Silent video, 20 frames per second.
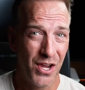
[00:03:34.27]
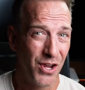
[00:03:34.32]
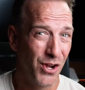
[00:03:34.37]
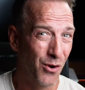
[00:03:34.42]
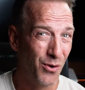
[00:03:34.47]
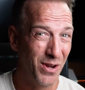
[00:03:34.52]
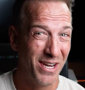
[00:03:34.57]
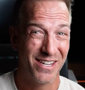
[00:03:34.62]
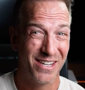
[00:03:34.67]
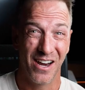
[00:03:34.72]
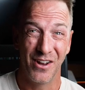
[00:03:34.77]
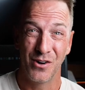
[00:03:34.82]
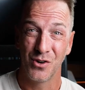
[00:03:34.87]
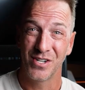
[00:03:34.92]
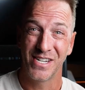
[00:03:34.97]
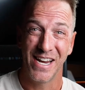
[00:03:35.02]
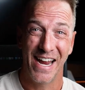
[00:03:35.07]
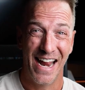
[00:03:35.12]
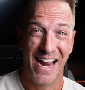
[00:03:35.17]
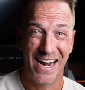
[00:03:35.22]
You don't need to
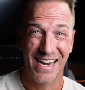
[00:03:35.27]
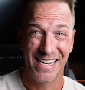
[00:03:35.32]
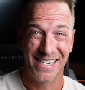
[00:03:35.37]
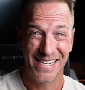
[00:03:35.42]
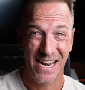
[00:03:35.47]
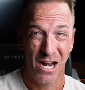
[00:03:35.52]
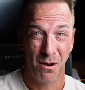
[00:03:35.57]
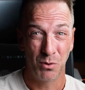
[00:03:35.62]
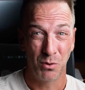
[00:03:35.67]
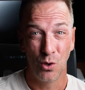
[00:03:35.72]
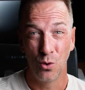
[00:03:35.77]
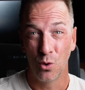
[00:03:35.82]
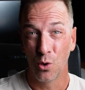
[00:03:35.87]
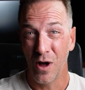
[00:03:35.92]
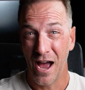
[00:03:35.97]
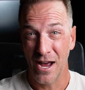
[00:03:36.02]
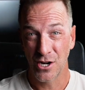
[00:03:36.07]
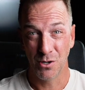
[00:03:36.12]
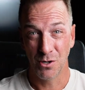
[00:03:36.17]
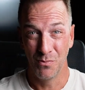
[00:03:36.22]
understand how to set up
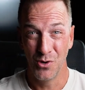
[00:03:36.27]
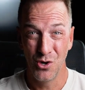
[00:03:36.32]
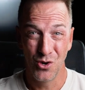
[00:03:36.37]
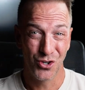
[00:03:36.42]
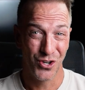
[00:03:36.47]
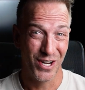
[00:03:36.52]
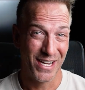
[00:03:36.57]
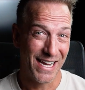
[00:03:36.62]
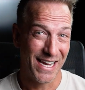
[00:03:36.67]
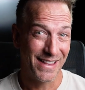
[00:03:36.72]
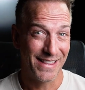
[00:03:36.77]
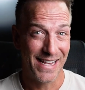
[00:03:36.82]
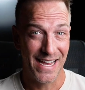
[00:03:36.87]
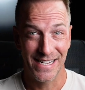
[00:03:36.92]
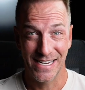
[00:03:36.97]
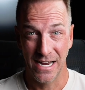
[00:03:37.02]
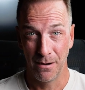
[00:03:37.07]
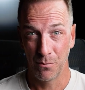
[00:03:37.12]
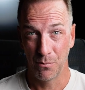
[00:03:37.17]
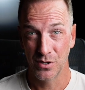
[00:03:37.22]
Google attribution to get that
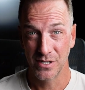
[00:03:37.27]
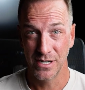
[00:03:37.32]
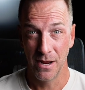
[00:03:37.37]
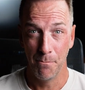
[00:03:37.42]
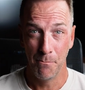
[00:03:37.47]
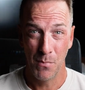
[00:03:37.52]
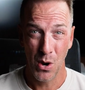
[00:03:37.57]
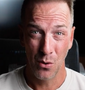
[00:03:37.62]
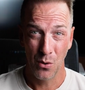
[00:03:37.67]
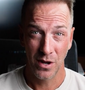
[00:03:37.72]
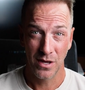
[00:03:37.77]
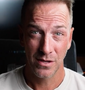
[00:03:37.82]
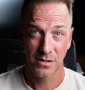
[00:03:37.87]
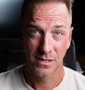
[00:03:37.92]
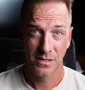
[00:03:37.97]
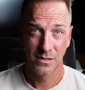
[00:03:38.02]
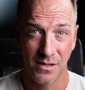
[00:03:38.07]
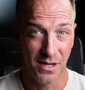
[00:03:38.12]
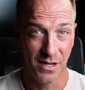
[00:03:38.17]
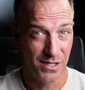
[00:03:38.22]
10%
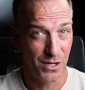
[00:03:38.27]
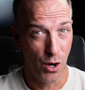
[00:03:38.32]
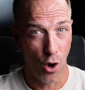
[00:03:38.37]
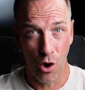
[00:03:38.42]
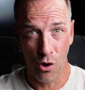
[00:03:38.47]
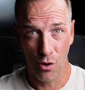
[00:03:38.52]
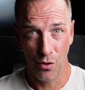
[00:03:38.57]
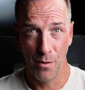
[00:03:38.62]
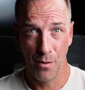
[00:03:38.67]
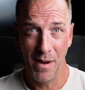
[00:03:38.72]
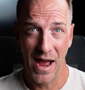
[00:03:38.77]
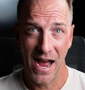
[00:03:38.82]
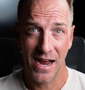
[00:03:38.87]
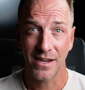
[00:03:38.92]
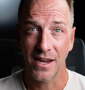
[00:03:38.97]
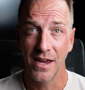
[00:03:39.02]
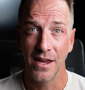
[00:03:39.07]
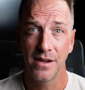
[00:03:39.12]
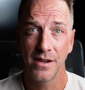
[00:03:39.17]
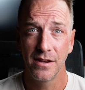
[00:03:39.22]
bonus. It does it all in the
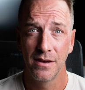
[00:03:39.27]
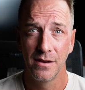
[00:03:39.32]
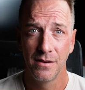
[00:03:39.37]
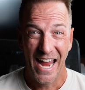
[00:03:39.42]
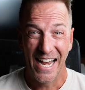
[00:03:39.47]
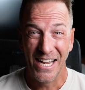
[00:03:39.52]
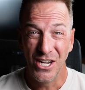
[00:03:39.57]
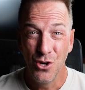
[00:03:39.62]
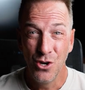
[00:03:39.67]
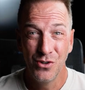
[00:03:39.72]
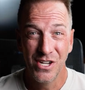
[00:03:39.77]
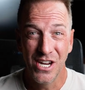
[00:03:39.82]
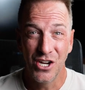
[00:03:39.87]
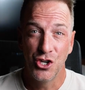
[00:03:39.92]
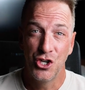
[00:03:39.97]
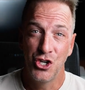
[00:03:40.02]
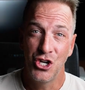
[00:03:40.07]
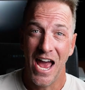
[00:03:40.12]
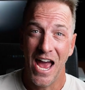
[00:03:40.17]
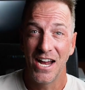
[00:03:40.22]
back end. And using
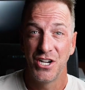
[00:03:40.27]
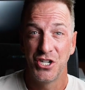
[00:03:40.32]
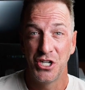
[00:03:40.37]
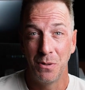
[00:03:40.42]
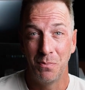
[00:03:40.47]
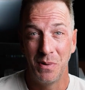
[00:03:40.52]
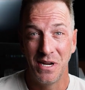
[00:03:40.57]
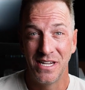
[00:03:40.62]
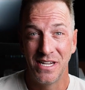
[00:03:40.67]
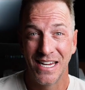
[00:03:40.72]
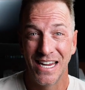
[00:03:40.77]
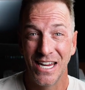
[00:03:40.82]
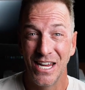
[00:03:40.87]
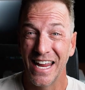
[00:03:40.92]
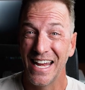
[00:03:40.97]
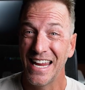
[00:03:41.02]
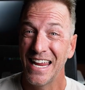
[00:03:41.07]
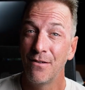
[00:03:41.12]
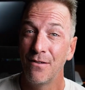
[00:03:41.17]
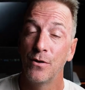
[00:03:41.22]

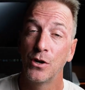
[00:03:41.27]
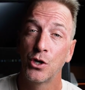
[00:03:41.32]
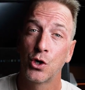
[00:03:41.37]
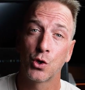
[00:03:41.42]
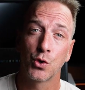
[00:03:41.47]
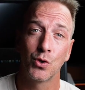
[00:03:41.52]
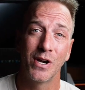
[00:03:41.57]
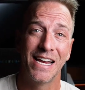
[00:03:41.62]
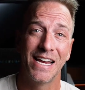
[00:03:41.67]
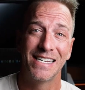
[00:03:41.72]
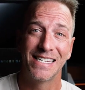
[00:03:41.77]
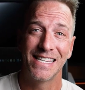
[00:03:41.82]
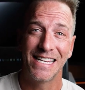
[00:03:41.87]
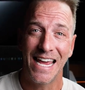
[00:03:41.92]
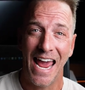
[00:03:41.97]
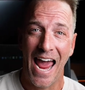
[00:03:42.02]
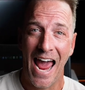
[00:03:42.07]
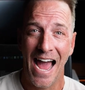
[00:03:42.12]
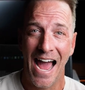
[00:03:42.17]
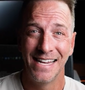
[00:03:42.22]
ChatGPT even creates
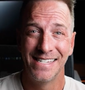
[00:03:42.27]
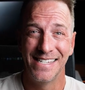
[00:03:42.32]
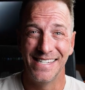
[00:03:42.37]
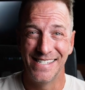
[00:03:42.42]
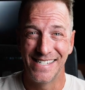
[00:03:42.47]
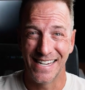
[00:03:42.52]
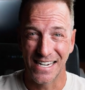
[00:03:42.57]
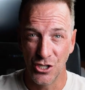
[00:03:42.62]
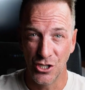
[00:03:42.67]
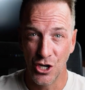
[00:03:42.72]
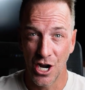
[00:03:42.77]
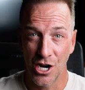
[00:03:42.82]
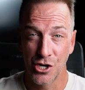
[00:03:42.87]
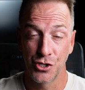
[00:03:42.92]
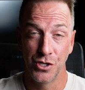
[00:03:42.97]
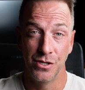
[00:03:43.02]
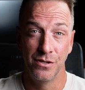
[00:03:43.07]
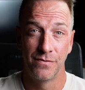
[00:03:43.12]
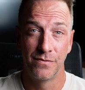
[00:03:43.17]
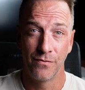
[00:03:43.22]
the ads and
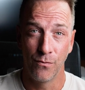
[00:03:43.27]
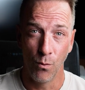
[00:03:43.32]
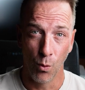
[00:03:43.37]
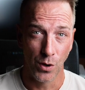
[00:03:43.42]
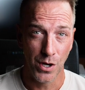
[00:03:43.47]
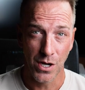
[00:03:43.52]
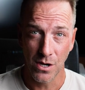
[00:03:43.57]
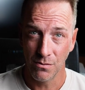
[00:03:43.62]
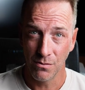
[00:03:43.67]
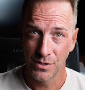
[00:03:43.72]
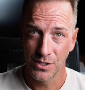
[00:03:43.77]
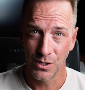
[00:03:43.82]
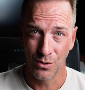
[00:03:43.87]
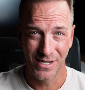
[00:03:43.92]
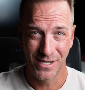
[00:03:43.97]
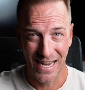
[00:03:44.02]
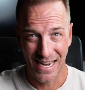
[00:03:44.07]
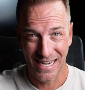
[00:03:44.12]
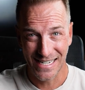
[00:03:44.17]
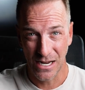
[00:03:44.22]
suggestions for you, so it
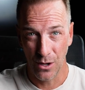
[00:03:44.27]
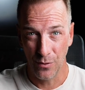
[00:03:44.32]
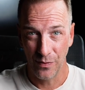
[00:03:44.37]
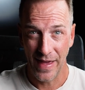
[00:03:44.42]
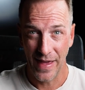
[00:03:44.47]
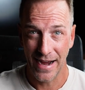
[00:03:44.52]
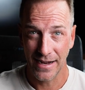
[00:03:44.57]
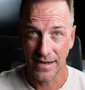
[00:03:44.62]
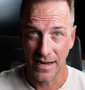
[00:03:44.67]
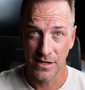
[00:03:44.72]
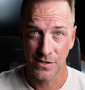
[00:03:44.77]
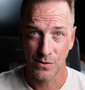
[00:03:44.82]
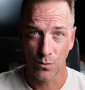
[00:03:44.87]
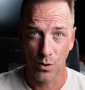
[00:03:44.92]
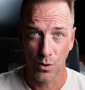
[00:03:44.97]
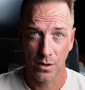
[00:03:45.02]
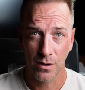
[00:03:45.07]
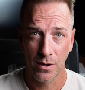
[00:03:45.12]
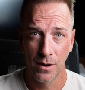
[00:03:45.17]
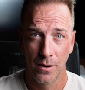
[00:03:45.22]
takes out that
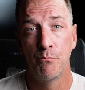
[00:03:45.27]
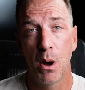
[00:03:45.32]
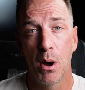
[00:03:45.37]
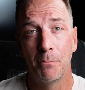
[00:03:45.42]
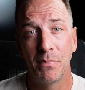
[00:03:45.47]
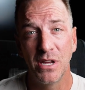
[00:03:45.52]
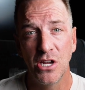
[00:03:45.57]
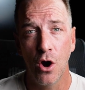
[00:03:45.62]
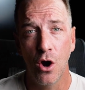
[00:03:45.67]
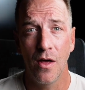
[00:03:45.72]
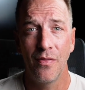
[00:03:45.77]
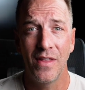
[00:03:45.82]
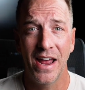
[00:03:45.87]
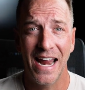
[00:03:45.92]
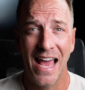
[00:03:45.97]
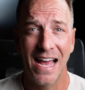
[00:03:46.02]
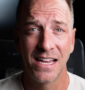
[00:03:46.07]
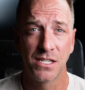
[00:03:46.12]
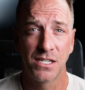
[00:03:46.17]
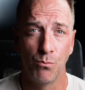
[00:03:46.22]
guesswork. But beyond that,
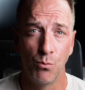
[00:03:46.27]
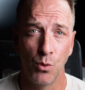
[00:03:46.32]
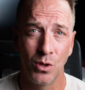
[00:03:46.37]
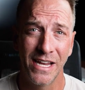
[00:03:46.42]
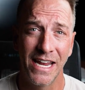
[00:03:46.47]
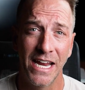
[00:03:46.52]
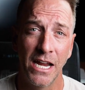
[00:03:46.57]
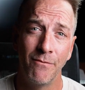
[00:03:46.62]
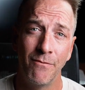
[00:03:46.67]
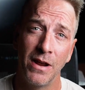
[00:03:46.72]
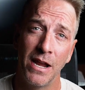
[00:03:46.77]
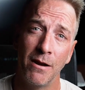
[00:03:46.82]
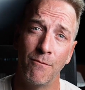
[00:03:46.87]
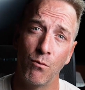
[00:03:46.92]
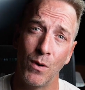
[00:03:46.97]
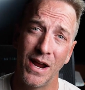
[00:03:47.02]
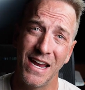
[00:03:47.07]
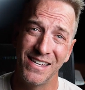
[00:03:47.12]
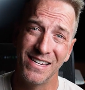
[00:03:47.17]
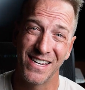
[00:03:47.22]
it has some really innovative
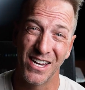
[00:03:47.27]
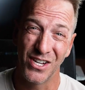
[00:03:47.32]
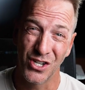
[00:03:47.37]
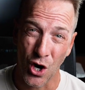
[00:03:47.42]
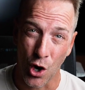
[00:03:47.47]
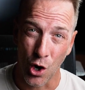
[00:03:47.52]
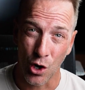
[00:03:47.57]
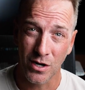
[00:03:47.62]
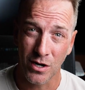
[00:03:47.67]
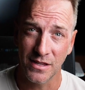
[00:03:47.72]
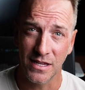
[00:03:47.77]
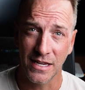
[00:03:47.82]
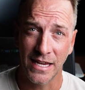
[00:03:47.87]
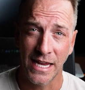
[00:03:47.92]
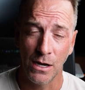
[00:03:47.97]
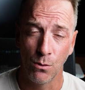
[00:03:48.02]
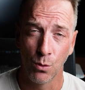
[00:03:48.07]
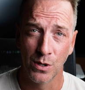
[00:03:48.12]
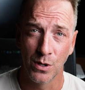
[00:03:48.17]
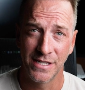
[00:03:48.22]
ways to target the
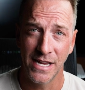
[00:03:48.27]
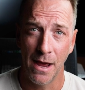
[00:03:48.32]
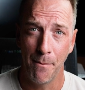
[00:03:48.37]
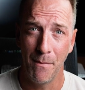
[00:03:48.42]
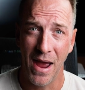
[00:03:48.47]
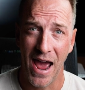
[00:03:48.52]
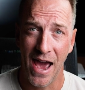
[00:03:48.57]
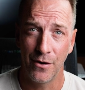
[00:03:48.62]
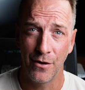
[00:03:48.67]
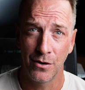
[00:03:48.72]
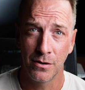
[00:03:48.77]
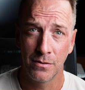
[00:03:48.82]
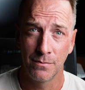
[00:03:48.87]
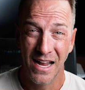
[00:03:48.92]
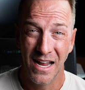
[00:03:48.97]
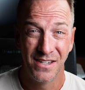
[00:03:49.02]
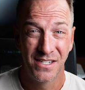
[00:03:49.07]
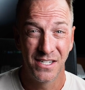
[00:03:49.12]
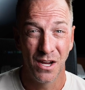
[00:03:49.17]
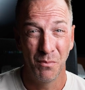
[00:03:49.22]
keywords that matter
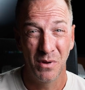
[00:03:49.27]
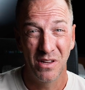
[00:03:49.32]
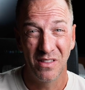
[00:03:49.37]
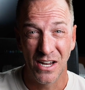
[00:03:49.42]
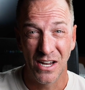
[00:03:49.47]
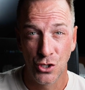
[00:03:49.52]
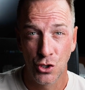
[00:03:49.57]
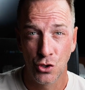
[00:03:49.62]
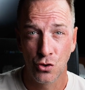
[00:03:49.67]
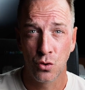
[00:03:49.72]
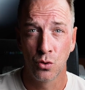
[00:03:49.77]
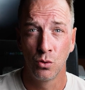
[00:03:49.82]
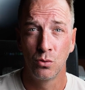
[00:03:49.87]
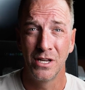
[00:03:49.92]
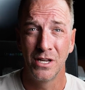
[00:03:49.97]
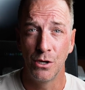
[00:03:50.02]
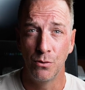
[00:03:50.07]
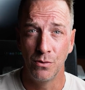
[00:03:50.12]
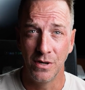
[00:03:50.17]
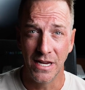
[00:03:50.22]
and something that's
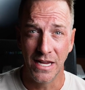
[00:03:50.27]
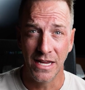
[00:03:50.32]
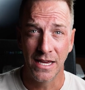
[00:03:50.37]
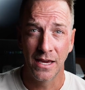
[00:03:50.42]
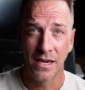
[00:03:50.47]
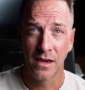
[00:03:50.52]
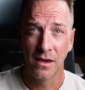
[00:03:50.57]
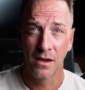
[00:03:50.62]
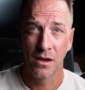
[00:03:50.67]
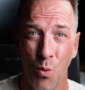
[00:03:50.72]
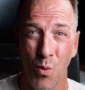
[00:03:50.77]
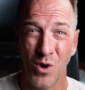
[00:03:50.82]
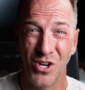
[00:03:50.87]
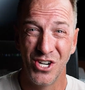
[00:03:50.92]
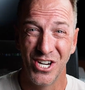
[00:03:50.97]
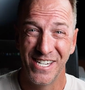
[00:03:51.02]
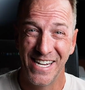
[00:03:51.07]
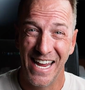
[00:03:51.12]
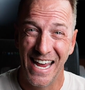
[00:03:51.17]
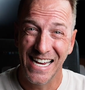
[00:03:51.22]
truly unique, which
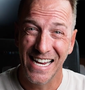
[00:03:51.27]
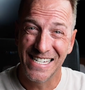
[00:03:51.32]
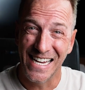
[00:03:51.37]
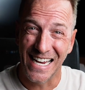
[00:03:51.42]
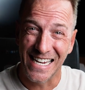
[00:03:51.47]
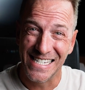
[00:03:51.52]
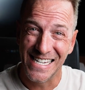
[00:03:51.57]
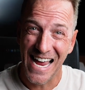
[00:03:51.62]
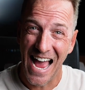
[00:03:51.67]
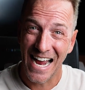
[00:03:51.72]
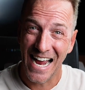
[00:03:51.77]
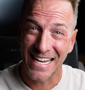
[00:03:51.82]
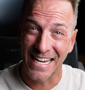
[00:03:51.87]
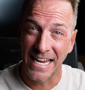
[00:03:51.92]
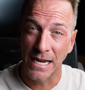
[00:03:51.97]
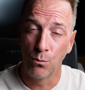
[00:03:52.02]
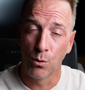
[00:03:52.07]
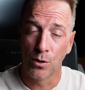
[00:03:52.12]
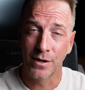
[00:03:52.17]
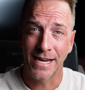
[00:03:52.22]
it takes exact
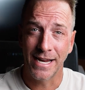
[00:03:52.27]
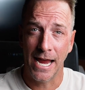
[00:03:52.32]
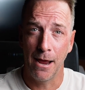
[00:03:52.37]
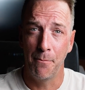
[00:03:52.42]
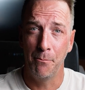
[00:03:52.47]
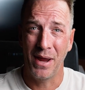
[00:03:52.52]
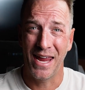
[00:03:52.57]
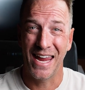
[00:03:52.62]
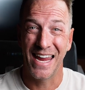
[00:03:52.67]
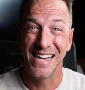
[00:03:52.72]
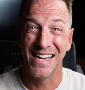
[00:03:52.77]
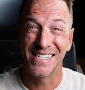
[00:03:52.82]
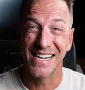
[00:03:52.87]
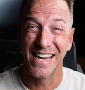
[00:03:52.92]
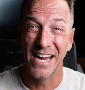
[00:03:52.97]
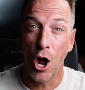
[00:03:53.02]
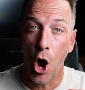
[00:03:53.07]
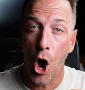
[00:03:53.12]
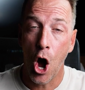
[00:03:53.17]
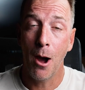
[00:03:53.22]
keyword campaigns
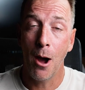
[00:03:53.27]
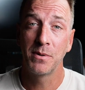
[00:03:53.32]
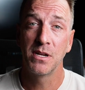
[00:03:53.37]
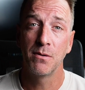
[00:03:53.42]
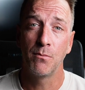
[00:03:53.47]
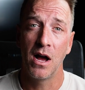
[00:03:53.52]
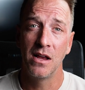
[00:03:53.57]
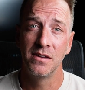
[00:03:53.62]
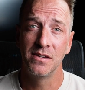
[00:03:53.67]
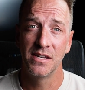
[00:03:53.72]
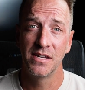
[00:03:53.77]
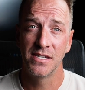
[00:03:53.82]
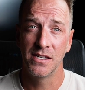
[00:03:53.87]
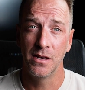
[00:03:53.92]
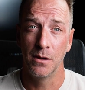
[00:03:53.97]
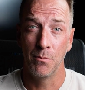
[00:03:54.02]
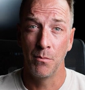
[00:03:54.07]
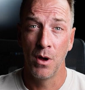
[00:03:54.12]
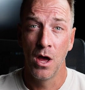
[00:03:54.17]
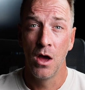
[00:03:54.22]
and it optimizes
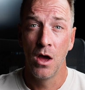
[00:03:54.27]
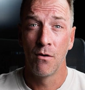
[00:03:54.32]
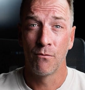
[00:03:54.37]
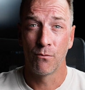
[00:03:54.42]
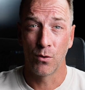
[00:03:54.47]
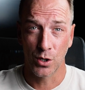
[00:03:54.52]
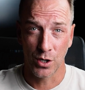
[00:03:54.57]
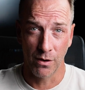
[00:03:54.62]
them for